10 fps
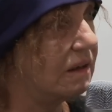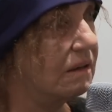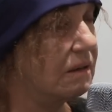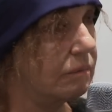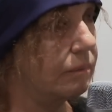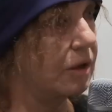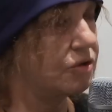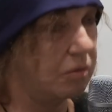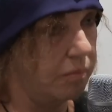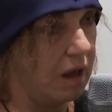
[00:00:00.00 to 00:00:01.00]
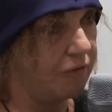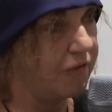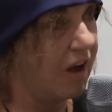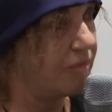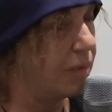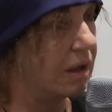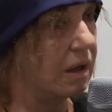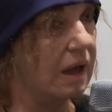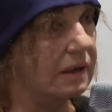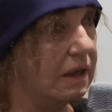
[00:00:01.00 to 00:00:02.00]
he didn't much admire 5-minute
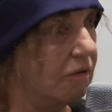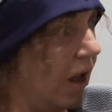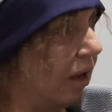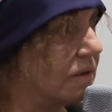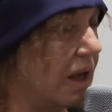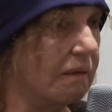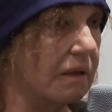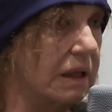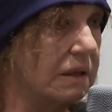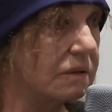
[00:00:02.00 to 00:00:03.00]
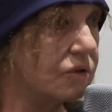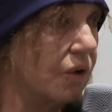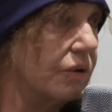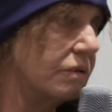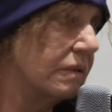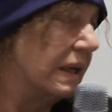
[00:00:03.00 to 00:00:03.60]
idea art either, so.